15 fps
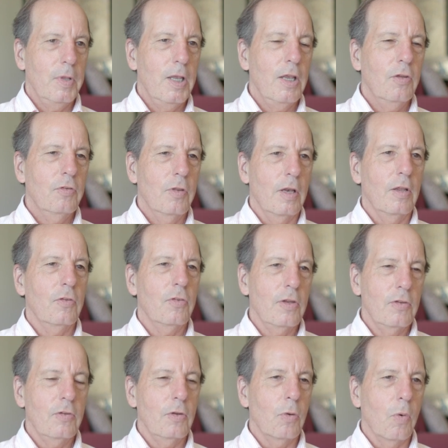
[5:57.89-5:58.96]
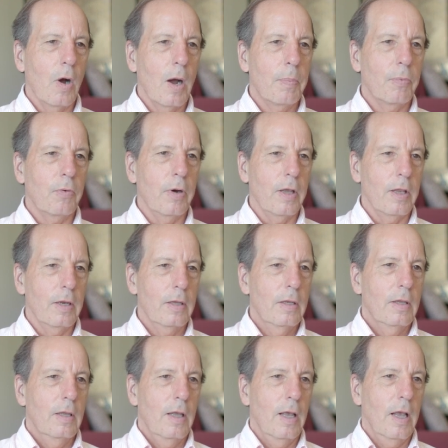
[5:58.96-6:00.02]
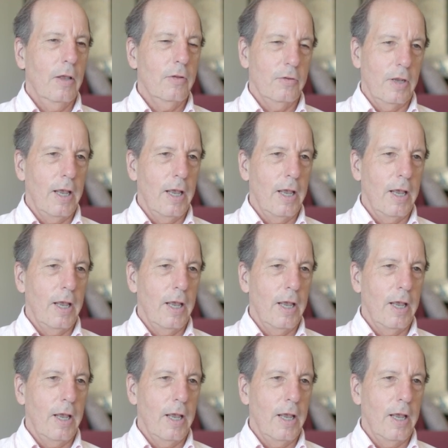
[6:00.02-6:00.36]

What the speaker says: is it as easy to operate as